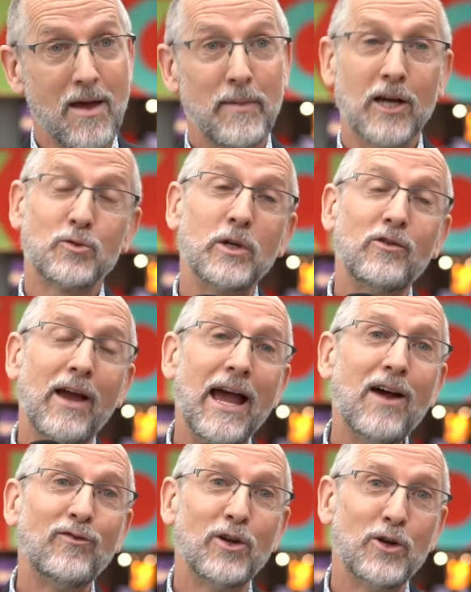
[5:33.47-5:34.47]
Because what you
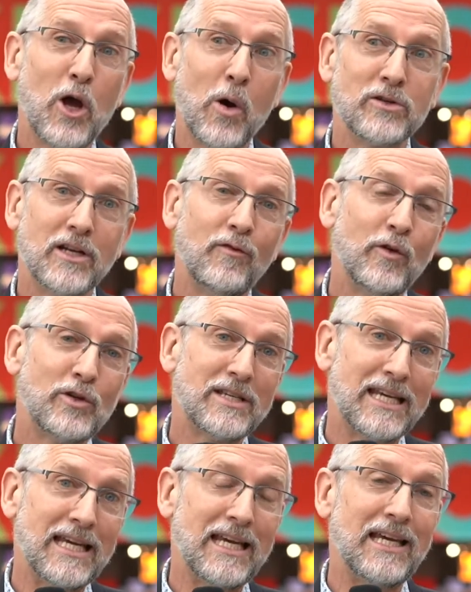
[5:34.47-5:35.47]
have to know is that if you
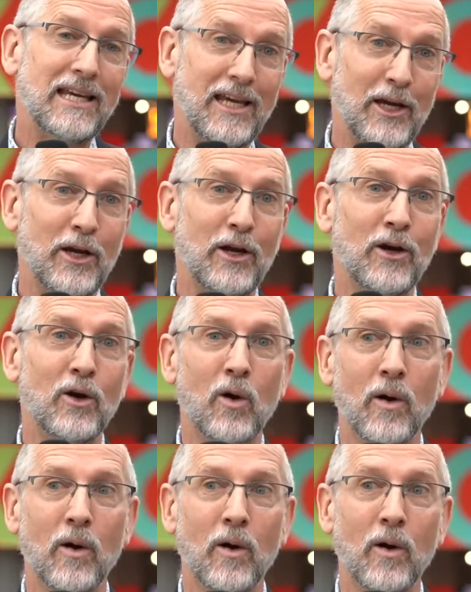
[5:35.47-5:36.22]
see, hear,